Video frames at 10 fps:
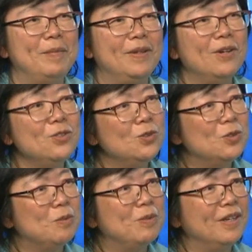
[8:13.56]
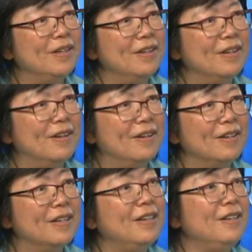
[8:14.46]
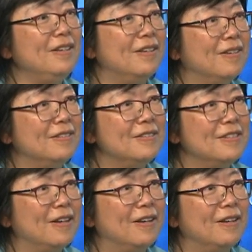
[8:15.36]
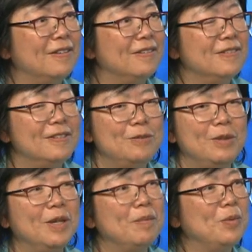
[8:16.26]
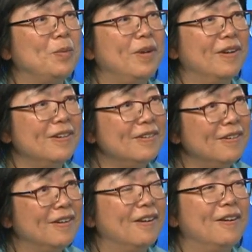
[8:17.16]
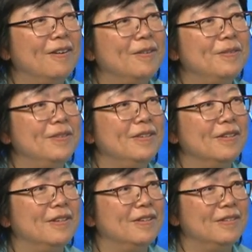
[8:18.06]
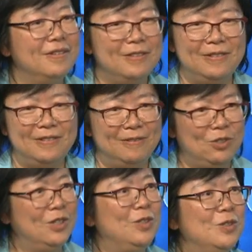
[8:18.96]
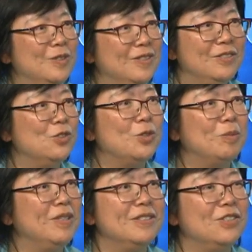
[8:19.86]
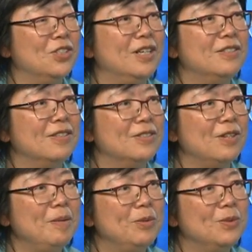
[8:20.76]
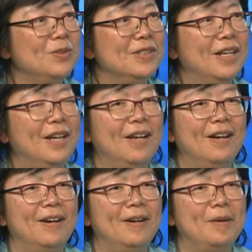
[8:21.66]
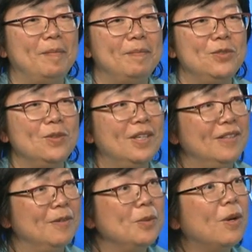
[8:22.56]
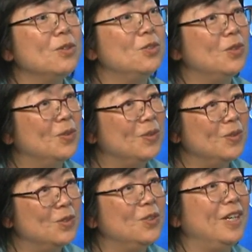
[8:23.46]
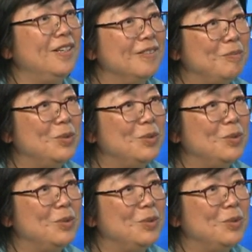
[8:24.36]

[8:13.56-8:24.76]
But also to bring Canadians to become aware of this Chinese instruments and Chinese ensembles. So that they will also create